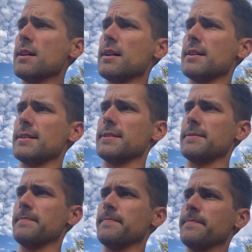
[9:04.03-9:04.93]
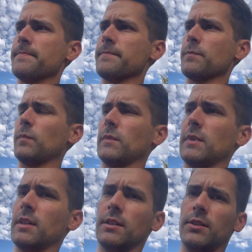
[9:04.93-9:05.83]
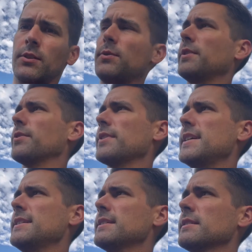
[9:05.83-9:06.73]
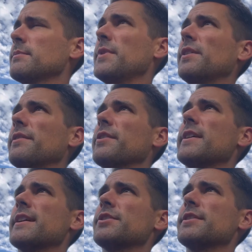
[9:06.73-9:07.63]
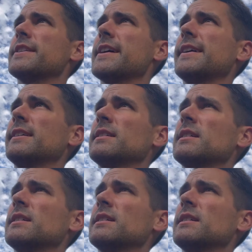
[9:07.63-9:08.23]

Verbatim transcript: um, to the green, middle of the green, I should say.